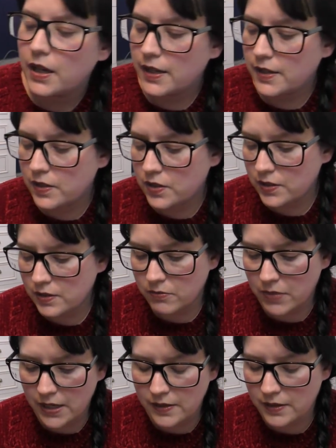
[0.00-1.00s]
It's just
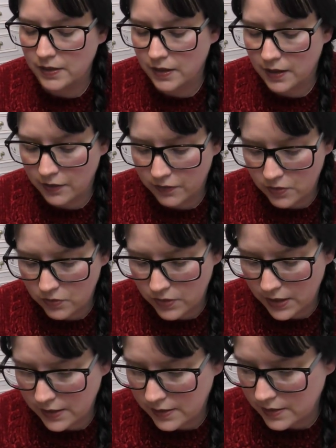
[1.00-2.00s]
amazing that they've got all
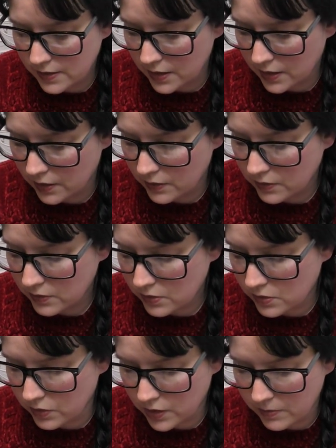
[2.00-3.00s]
these, you know,
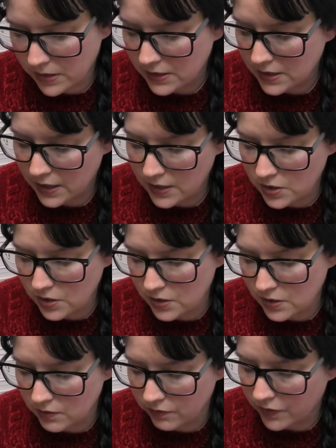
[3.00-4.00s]

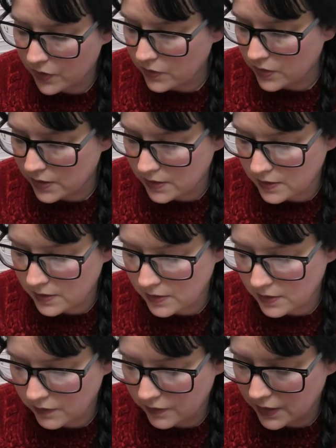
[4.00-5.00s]
documentations and photos and
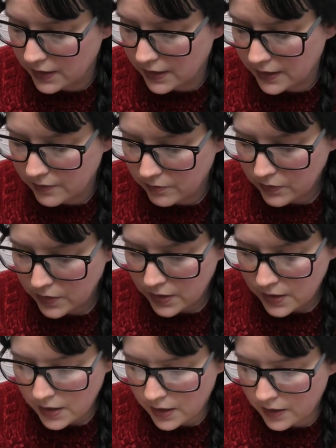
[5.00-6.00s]
stuff like that.
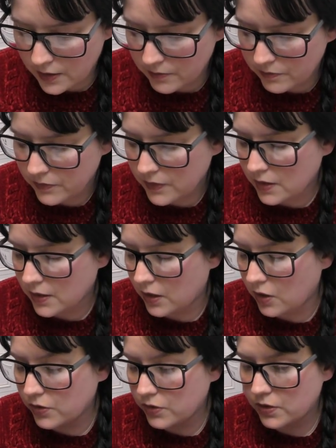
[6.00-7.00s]
Um,
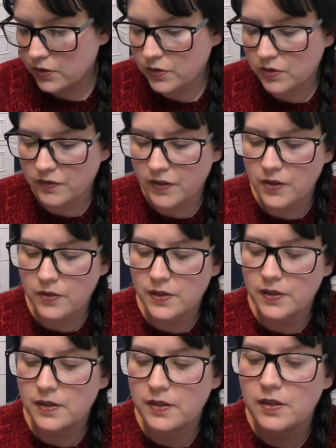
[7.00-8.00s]
lots and lots of
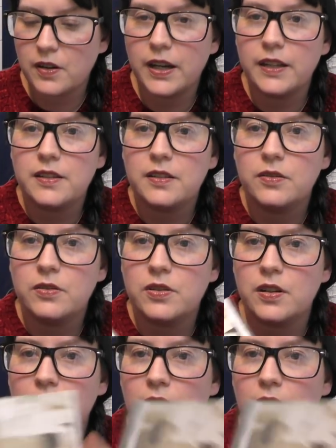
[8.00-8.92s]
photos inside. Which I,